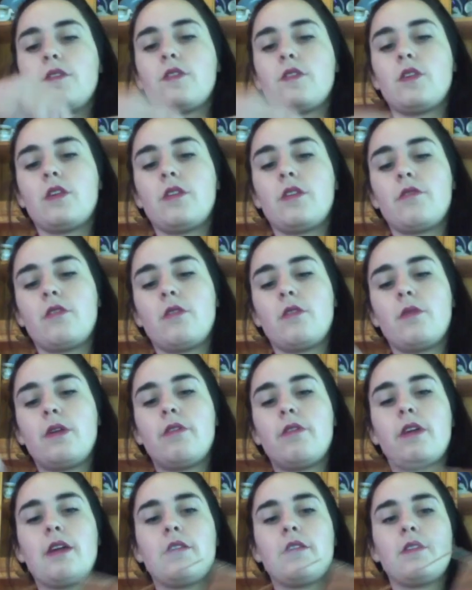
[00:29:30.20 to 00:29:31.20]
got it the wrong way
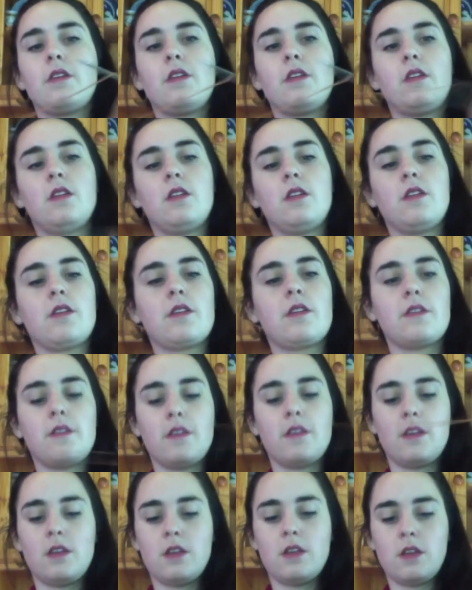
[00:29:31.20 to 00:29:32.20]
around.
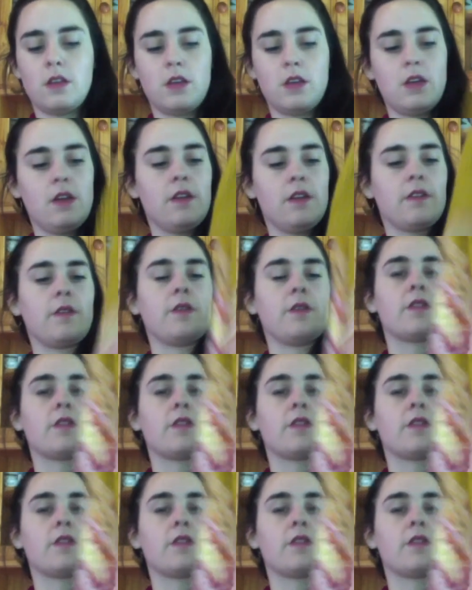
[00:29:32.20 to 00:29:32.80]
So it's